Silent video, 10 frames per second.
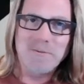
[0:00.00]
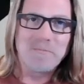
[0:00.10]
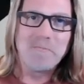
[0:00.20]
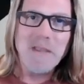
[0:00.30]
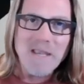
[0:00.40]

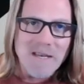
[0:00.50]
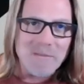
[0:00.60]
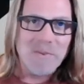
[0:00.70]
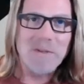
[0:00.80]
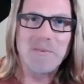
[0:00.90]

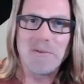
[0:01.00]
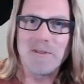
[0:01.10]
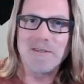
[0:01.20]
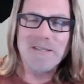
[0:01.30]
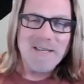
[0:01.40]
meeting people
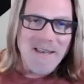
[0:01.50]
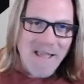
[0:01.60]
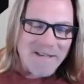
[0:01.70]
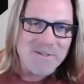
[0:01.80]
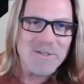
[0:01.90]
and
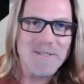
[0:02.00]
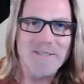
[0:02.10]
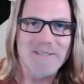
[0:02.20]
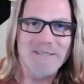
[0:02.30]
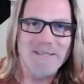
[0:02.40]

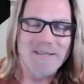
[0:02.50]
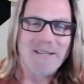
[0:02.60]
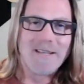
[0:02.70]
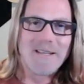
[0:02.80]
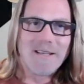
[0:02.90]
connections, and
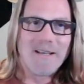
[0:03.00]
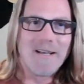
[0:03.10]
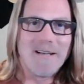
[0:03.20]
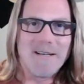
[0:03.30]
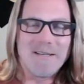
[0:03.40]

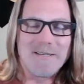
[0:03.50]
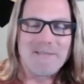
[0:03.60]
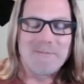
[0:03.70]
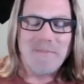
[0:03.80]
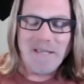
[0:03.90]

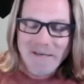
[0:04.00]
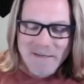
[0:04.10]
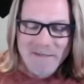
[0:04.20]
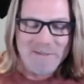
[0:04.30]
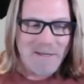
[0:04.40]
man,
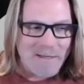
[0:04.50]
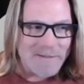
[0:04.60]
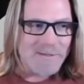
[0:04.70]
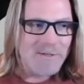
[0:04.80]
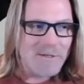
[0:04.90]
it
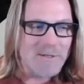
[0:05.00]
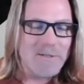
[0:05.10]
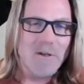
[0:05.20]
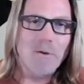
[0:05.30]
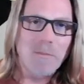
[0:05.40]
is just
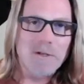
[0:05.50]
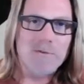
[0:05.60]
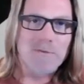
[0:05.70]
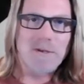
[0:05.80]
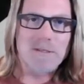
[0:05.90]
so
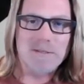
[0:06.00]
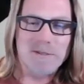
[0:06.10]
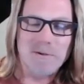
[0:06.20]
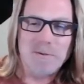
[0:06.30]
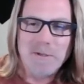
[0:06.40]
much fun.
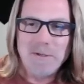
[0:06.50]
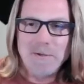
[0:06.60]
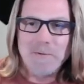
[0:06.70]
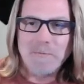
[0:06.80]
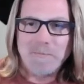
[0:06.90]
So
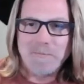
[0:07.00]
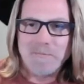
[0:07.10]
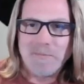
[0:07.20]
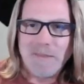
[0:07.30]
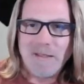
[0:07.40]

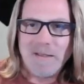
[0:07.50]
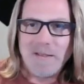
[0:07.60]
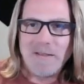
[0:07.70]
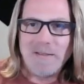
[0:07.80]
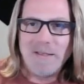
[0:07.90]

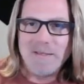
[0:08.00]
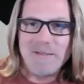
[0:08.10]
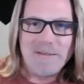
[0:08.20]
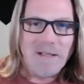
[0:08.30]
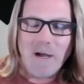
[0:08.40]

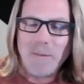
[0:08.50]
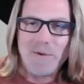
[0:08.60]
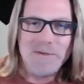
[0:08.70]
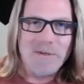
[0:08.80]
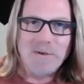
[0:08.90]
this
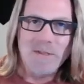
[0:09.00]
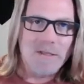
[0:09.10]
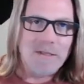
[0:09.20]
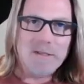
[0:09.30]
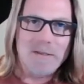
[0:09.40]

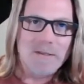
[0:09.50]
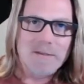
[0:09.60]
opportunity,